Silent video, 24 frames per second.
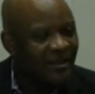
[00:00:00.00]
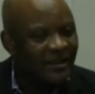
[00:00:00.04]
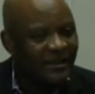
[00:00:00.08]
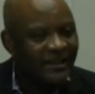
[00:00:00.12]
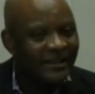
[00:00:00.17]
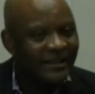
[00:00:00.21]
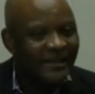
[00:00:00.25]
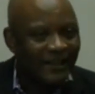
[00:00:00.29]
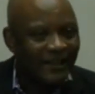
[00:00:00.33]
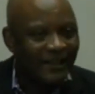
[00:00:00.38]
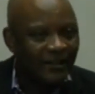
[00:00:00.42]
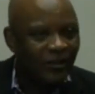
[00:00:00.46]

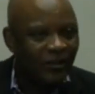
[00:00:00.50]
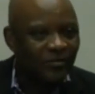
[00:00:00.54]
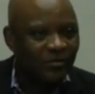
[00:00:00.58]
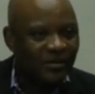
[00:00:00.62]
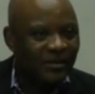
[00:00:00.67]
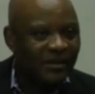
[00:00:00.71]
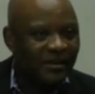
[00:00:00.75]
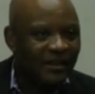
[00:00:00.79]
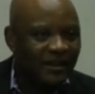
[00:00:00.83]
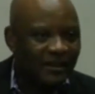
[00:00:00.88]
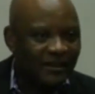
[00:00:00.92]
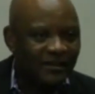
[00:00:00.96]
It cannot
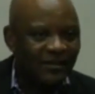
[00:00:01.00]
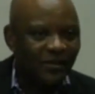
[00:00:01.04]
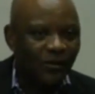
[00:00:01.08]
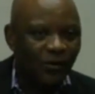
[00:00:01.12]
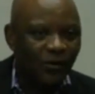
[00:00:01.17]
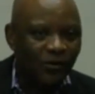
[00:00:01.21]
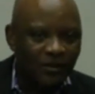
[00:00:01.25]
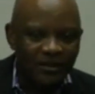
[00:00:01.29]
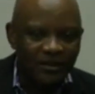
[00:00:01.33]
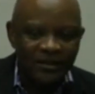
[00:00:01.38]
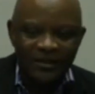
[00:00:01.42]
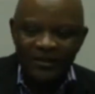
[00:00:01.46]
be that
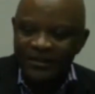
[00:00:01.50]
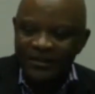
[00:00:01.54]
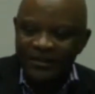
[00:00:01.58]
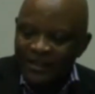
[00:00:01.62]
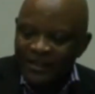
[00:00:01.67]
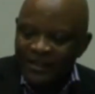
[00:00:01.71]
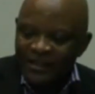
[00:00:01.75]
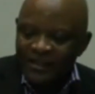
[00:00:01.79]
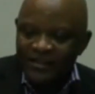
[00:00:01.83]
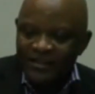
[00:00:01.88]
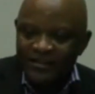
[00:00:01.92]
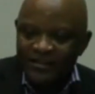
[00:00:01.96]
only
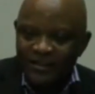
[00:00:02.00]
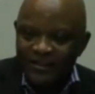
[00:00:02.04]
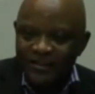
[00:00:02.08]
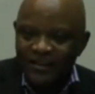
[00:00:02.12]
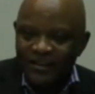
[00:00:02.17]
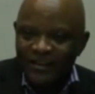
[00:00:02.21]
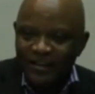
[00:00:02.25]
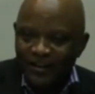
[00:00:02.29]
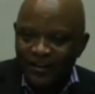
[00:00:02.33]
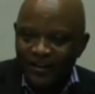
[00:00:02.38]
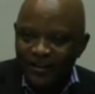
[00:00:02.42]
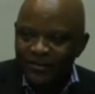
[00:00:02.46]

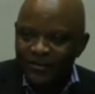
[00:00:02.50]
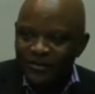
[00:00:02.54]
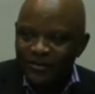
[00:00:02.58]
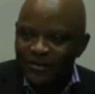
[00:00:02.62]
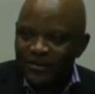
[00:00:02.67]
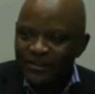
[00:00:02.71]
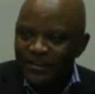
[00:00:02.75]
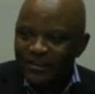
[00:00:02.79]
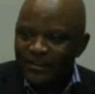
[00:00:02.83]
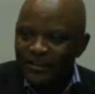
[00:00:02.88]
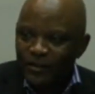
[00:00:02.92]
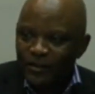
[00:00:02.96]
certain
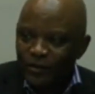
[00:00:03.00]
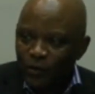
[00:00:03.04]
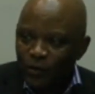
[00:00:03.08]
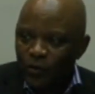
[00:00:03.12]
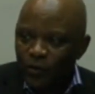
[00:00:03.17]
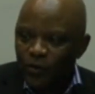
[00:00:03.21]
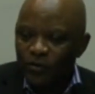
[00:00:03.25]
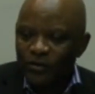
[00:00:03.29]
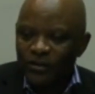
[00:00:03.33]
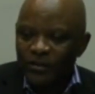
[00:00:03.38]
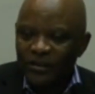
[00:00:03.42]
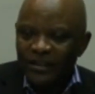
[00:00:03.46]
countries in the
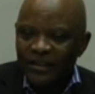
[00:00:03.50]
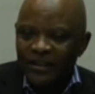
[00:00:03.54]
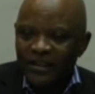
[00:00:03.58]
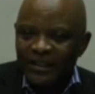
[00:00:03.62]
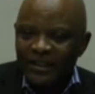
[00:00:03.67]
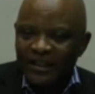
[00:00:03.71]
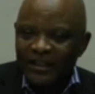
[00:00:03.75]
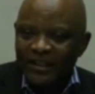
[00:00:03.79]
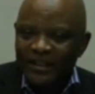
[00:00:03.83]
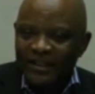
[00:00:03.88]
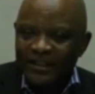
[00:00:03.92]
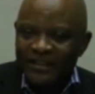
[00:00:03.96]
north
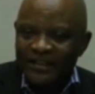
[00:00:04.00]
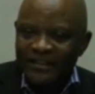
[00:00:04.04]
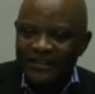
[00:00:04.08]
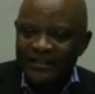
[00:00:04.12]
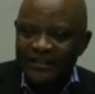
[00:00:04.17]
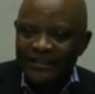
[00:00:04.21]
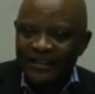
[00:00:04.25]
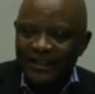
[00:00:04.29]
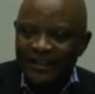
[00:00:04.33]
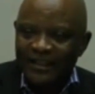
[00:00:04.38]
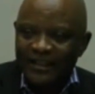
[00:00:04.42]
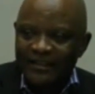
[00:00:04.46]

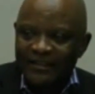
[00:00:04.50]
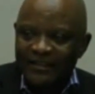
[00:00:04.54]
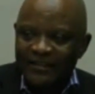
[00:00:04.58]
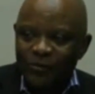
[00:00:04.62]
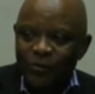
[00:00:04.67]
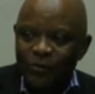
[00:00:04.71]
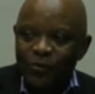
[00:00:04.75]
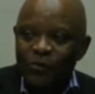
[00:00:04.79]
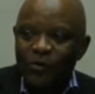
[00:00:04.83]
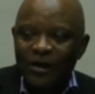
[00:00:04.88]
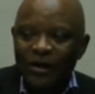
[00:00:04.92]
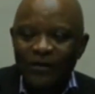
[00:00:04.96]

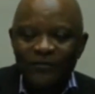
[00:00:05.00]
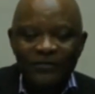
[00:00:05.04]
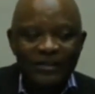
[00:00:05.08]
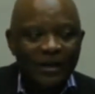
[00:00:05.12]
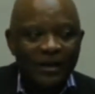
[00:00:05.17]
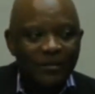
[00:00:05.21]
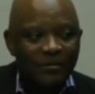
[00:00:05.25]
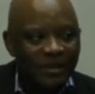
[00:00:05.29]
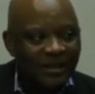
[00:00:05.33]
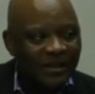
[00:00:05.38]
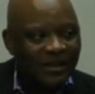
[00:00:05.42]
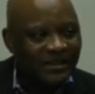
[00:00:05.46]
who have the
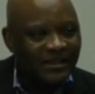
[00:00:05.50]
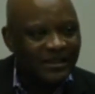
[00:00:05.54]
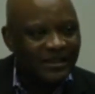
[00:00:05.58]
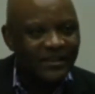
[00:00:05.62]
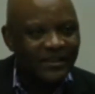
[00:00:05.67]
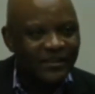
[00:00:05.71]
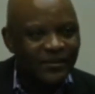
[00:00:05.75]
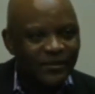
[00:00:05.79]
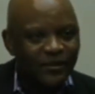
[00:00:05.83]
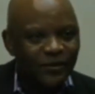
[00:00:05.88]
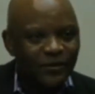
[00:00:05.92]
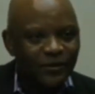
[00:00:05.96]

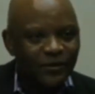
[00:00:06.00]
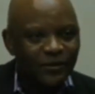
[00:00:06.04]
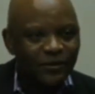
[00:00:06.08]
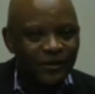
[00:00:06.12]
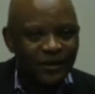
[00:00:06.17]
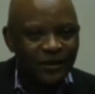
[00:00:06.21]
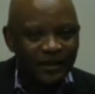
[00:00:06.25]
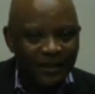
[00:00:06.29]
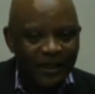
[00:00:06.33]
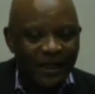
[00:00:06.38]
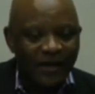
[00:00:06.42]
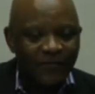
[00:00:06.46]
ability to
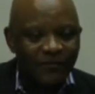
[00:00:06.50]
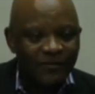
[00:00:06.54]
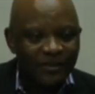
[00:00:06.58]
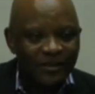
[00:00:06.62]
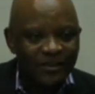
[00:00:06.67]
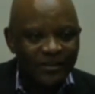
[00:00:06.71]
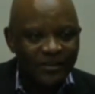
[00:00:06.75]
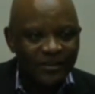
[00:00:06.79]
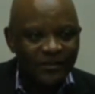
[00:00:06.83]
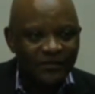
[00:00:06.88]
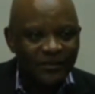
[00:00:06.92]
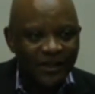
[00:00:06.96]
have
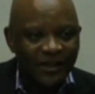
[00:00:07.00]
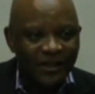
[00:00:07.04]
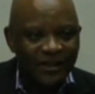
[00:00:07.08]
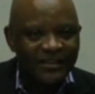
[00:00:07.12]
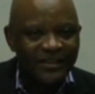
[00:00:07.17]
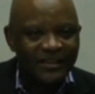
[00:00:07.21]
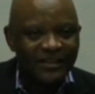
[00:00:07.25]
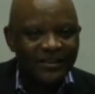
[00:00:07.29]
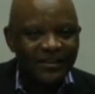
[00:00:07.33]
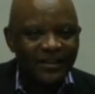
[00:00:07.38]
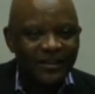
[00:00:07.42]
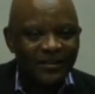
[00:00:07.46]
these
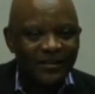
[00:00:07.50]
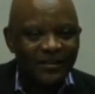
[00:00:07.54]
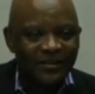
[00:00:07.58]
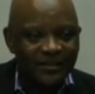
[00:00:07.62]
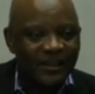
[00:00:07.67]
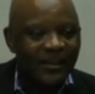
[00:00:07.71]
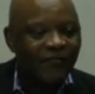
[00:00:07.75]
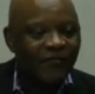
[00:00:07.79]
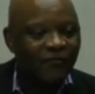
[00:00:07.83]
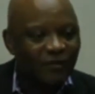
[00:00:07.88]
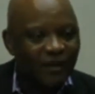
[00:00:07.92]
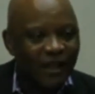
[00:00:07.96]
devices
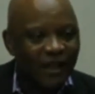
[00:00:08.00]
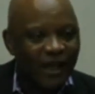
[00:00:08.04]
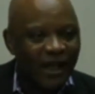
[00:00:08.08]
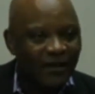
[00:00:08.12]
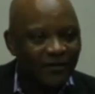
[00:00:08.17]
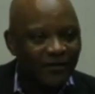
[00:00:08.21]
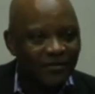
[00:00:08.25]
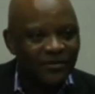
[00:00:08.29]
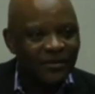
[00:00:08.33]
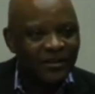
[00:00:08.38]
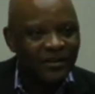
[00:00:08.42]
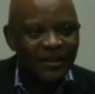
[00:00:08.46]
save
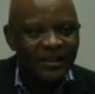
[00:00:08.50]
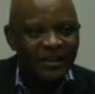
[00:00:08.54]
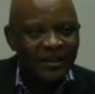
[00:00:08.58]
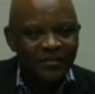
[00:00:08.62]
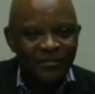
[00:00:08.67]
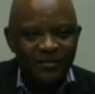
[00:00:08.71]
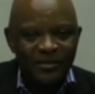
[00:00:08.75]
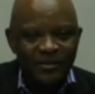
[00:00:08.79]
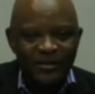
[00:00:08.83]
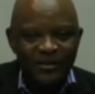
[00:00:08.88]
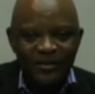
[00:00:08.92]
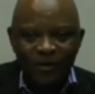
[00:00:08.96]
lives.
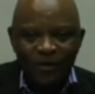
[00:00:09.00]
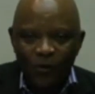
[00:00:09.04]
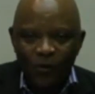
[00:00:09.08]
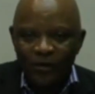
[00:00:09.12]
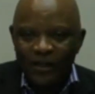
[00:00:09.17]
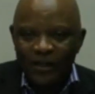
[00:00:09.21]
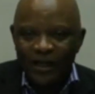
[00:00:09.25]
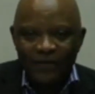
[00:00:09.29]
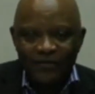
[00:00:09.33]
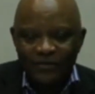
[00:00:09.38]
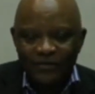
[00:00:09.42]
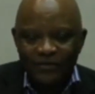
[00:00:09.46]
I mean, all
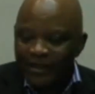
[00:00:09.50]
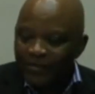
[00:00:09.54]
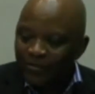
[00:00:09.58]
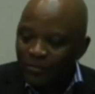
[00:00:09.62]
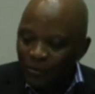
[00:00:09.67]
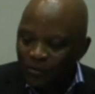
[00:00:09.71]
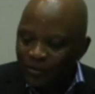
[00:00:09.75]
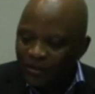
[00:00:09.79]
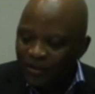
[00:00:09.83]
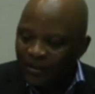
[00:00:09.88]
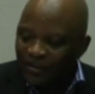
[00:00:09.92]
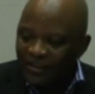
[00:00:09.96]
lives are
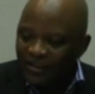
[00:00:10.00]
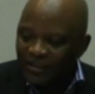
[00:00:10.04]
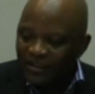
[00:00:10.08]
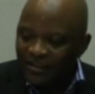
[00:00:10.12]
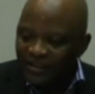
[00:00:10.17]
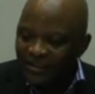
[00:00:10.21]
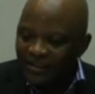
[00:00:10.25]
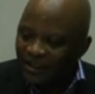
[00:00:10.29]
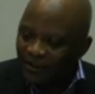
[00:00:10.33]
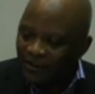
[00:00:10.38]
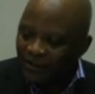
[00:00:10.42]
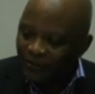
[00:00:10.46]
important in
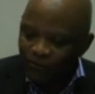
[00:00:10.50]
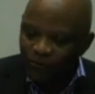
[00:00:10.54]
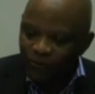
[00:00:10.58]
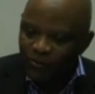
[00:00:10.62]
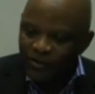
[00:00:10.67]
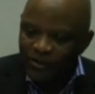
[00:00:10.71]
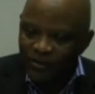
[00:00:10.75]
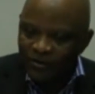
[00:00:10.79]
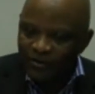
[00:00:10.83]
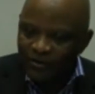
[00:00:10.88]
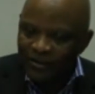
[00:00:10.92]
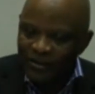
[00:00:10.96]
this. I
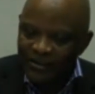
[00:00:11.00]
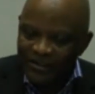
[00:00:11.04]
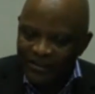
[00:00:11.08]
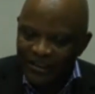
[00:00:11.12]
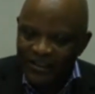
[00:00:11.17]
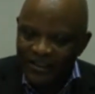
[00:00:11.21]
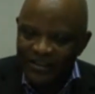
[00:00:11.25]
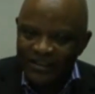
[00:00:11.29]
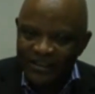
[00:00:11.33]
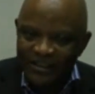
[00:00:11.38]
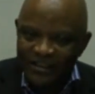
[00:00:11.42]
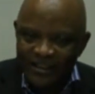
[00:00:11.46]
fully
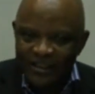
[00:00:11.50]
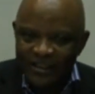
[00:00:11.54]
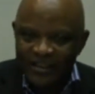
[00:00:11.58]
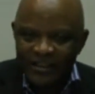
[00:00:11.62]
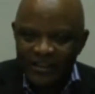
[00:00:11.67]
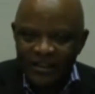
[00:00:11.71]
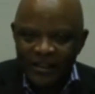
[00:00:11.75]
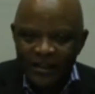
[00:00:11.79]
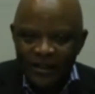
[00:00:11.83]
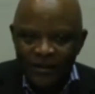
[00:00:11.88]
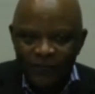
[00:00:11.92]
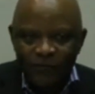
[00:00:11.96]
understand the
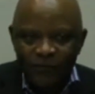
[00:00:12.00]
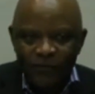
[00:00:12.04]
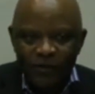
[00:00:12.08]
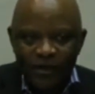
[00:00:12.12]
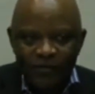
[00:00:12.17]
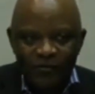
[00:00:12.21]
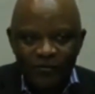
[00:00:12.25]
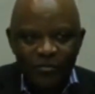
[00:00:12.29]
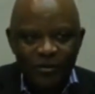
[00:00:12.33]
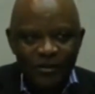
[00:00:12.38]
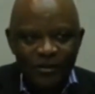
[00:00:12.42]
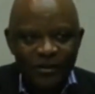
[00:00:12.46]
need for
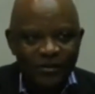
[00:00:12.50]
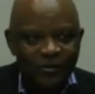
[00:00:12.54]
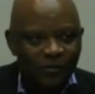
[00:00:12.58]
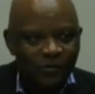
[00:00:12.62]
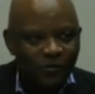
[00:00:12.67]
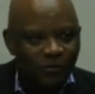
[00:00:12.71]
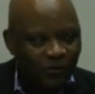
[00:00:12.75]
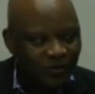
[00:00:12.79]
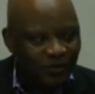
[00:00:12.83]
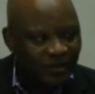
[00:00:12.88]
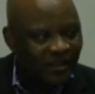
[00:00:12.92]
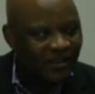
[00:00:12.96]
everybody to
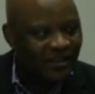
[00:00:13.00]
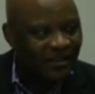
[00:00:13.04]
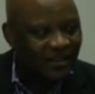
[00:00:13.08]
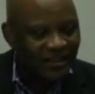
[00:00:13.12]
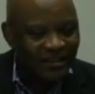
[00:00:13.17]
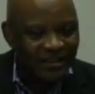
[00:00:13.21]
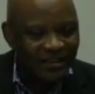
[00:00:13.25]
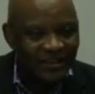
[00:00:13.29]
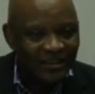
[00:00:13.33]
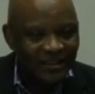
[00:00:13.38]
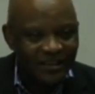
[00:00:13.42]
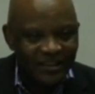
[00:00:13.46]
protect their
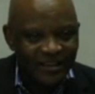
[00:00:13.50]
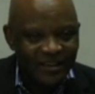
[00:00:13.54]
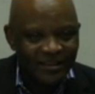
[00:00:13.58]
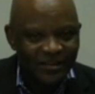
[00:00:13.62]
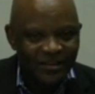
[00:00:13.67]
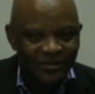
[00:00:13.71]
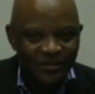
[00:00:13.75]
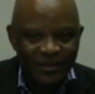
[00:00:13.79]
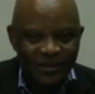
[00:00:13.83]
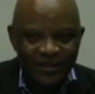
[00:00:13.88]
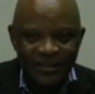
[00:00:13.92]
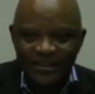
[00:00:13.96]

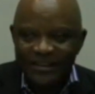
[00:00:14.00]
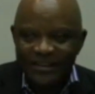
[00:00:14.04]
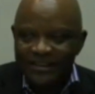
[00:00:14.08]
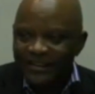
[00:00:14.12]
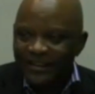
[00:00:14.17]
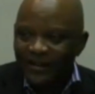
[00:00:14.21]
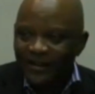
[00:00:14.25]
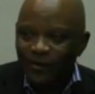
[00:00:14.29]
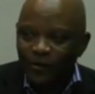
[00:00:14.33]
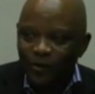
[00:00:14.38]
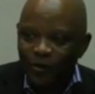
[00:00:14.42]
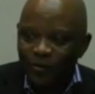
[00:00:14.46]
citizens, but this is
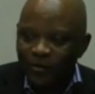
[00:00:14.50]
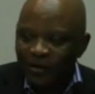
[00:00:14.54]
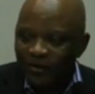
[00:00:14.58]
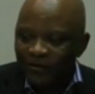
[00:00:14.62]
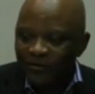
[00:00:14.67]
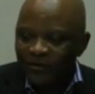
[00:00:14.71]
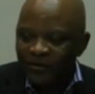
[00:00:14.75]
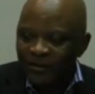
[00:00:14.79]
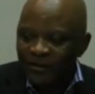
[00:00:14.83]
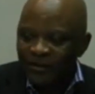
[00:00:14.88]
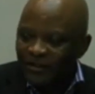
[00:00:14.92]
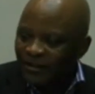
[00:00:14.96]
a
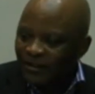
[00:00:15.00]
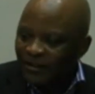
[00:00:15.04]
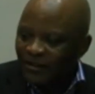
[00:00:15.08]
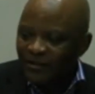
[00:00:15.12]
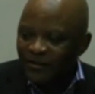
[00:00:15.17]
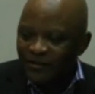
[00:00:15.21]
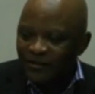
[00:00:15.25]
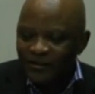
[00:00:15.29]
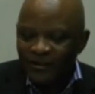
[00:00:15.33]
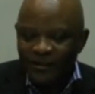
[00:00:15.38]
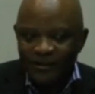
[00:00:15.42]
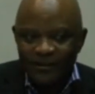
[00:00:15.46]
global
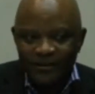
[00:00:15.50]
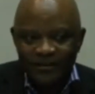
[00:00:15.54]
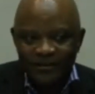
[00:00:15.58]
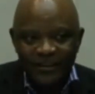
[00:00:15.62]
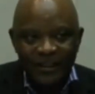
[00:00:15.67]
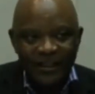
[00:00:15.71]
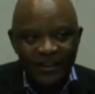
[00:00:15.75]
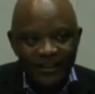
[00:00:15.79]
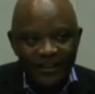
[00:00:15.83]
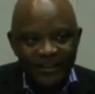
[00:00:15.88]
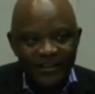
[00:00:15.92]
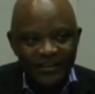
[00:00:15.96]

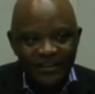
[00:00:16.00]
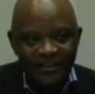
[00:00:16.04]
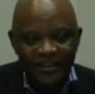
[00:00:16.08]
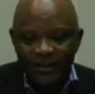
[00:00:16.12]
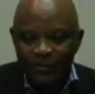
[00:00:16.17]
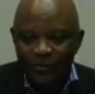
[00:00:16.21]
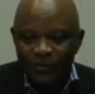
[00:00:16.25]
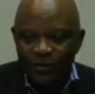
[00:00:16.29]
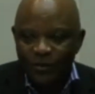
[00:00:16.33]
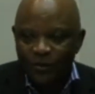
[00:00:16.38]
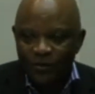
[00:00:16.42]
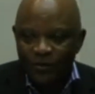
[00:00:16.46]
challenge
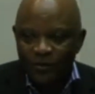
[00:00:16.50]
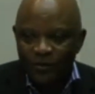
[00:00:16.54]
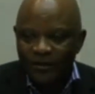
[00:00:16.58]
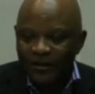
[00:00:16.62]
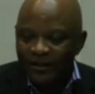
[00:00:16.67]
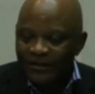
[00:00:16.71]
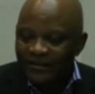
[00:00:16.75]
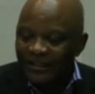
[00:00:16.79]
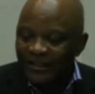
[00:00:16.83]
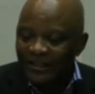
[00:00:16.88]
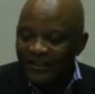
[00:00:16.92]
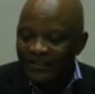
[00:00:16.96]
that we all
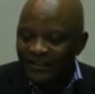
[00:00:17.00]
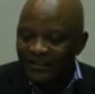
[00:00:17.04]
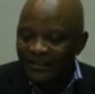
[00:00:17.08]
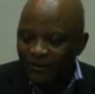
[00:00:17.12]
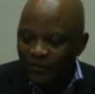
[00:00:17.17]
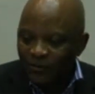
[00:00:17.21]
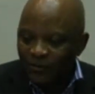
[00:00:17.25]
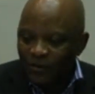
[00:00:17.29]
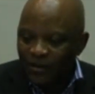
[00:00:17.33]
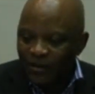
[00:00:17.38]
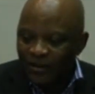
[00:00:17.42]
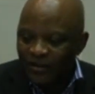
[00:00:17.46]
have, and it
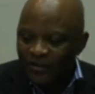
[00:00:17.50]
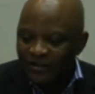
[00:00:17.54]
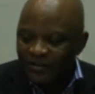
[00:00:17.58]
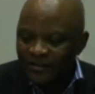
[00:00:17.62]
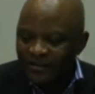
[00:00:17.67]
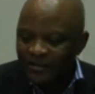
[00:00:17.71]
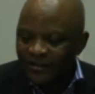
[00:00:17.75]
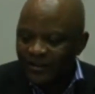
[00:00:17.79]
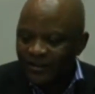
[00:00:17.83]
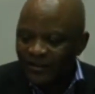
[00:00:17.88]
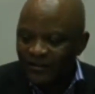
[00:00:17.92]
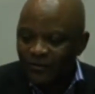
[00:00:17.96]

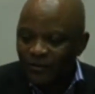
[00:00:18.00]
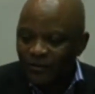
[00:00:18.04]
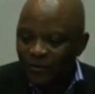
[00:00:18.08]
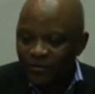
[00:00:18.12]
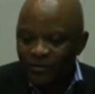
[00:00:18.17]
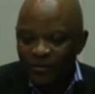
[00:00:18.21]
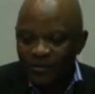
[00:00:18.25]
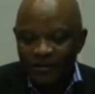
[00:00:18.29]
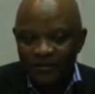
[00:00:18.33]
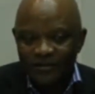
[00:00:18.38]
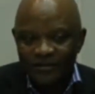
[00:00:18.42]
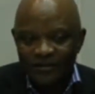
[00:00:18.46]
requires
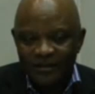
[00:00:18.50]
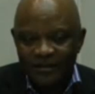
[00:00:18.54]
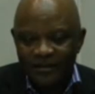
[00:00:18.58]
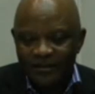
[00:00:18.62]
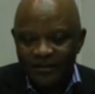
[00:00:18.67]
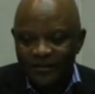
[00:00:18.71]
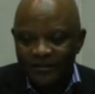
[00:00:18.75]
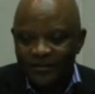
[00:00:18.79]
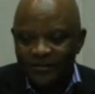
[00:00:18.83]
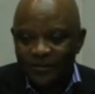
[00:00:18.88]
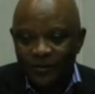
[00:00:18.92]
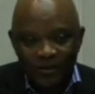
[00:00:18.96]

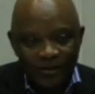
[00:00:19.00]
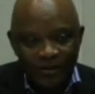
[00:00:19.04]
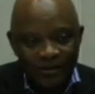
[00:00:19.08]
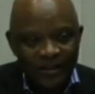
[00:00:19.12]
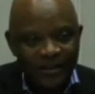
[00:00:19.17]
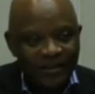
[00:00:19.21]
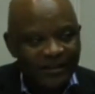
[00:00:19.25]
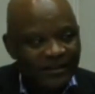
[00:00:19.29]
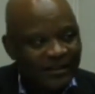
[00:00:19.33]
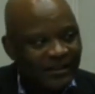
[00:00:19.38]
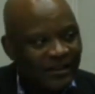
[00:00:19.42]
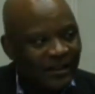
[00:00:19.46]
global
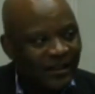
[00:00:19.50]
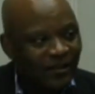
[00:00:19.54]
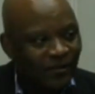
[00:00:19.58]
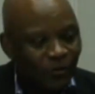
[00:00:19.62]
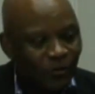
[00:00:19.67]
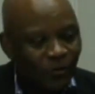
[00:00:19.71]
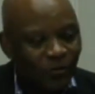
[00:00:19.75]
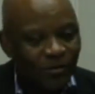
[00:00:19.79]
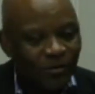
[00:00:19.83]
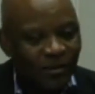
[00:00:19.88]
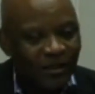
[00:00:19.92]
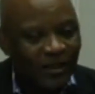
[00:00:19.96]
solidarity and
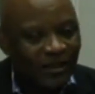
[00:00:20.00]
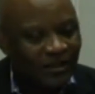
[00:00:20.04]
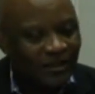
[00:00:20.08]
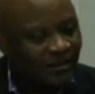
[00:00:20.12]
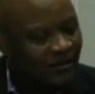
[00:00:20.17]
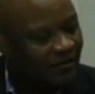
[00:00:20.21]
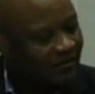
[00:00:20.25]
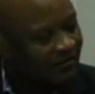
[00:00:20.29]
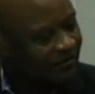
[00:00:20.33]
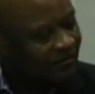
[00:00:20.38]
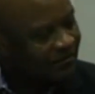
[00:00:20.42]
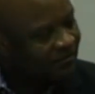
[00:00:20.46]
global action.